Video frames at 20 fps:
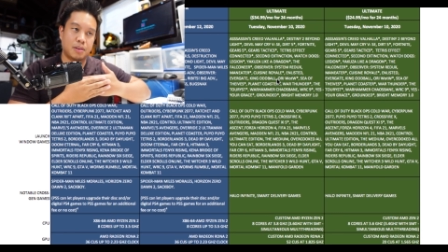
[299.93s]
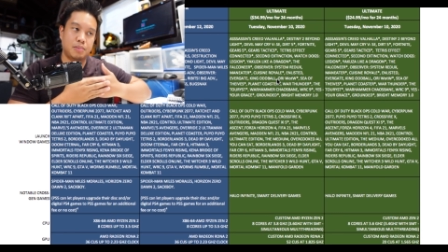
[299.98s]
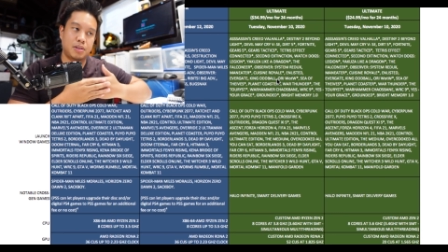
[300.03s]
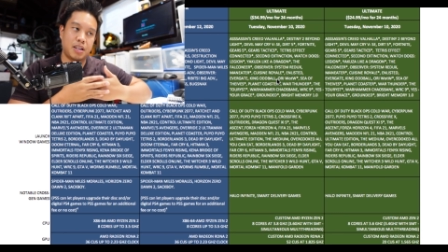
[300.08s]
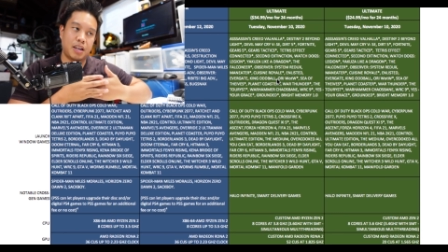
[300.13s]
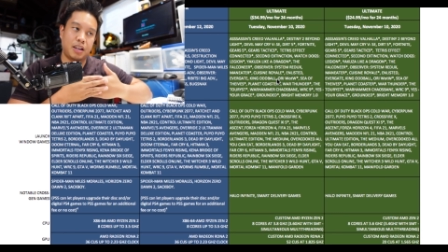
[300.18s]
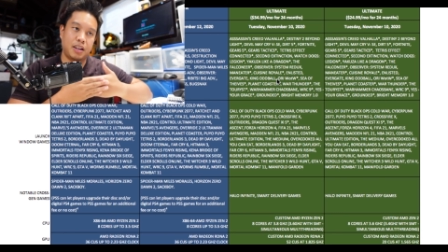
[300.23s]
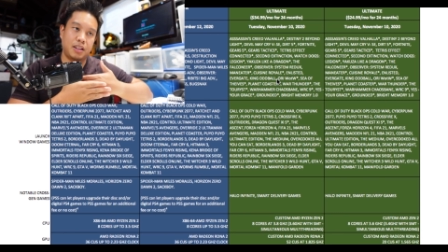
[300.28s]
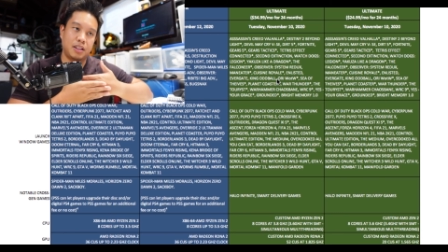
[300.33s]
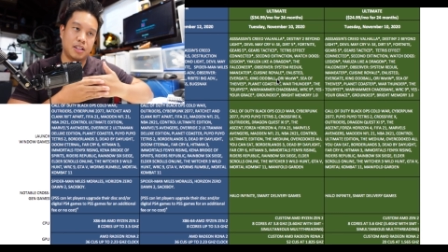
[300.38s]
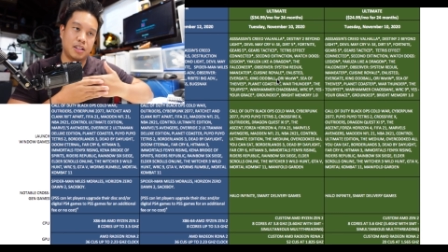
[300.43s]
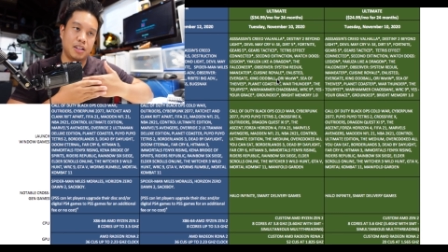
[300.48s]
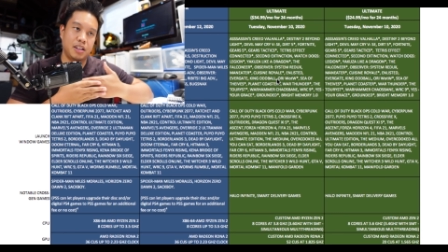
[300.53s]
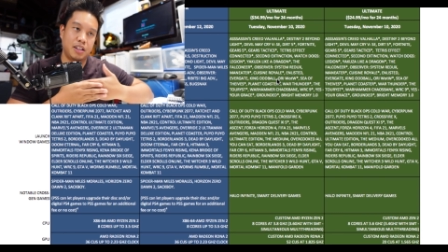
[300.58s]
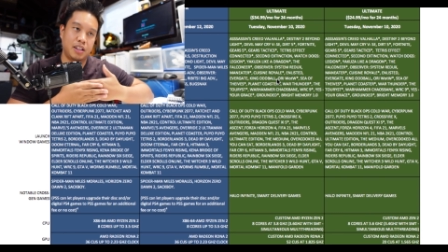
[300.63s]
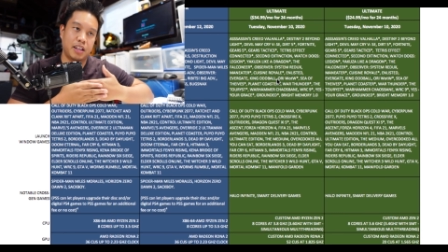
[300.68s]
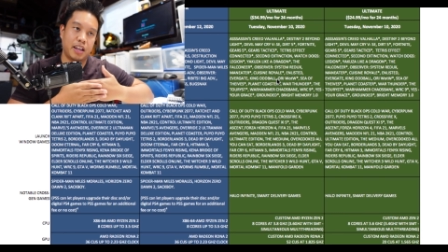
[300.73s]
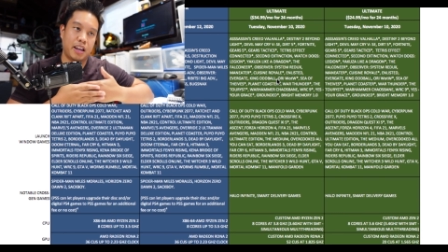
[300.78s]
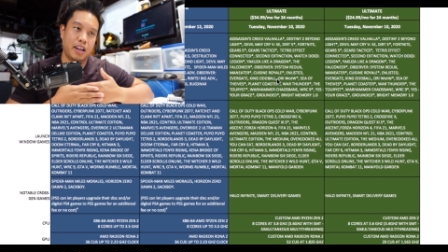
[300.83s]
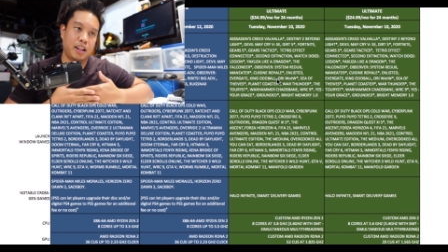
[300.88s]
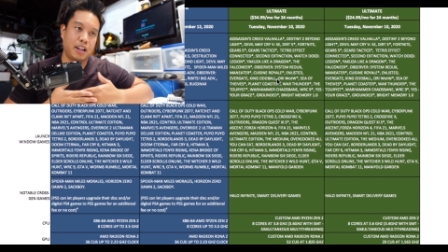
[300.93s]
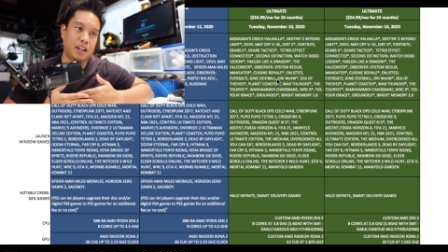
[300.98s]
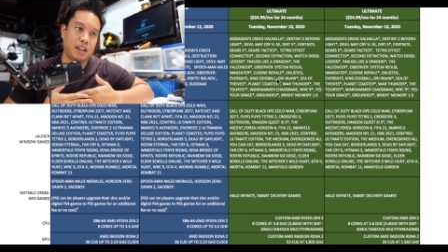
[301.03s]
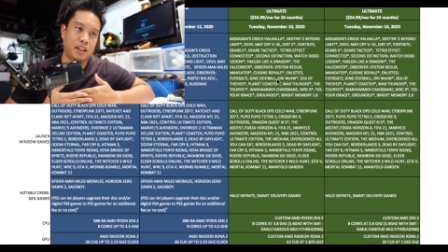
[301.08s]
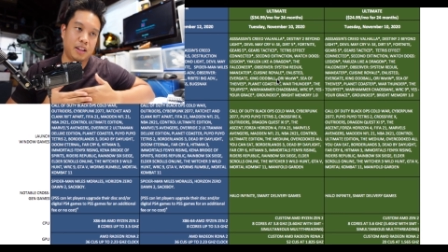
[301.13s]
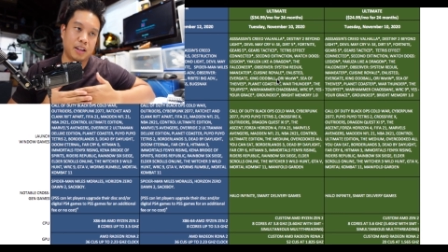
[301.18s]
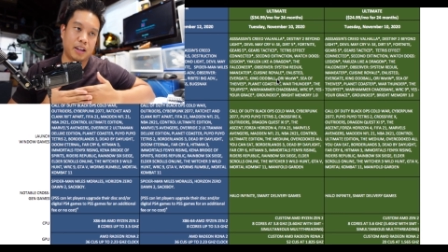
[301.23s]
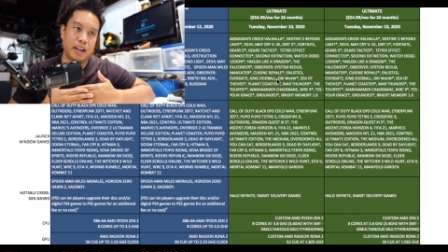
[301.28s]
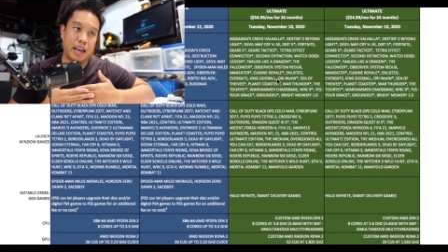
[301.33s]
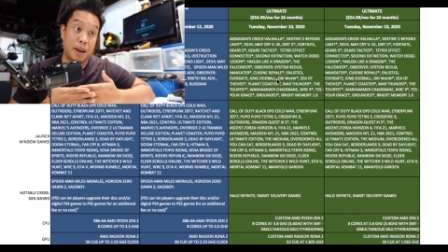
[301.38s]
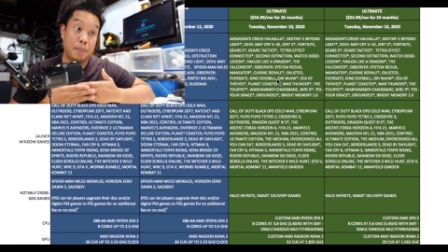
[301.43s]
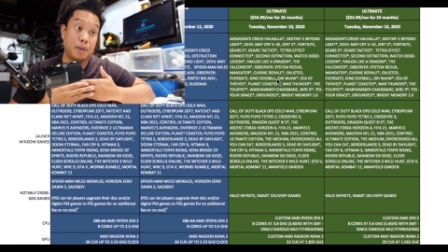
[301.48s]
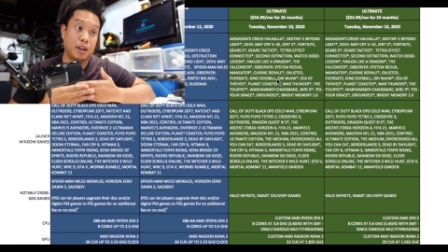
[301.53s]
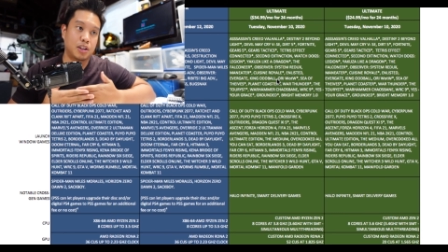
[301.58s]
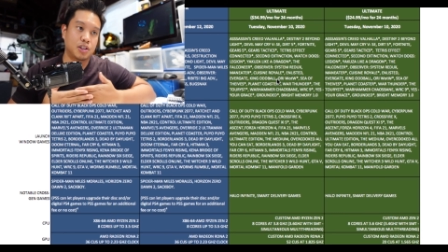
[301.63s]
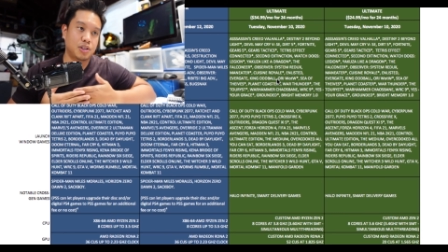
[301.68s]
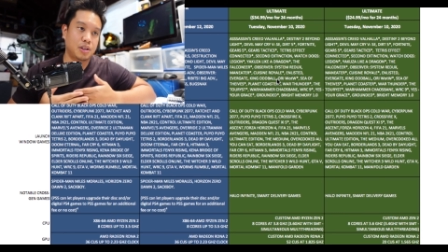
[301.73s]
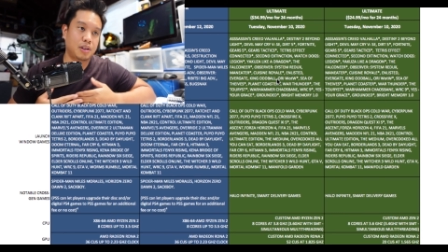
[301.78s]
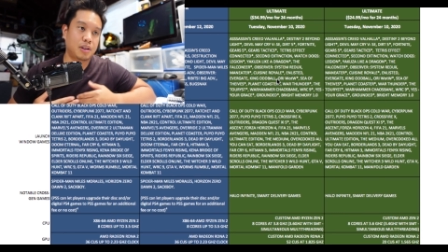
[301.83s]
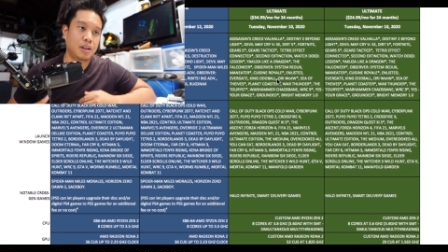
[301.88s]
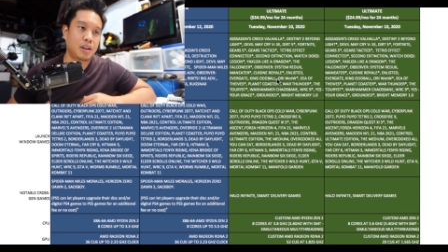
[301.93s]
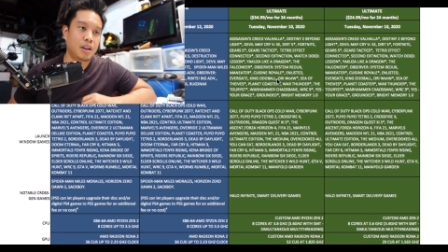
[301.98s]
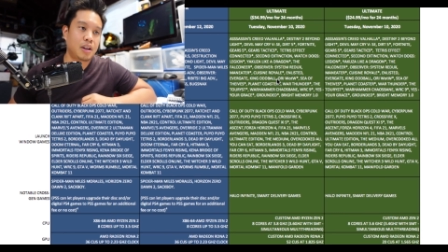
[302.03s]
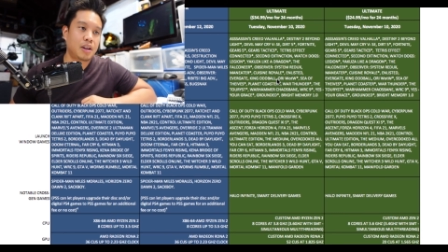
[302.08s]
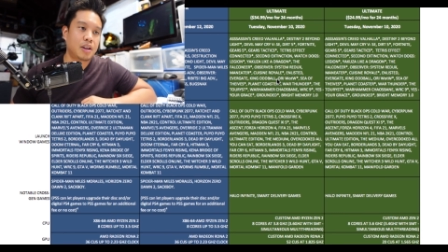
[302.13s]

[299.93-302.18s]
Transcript: obtain in the game engine.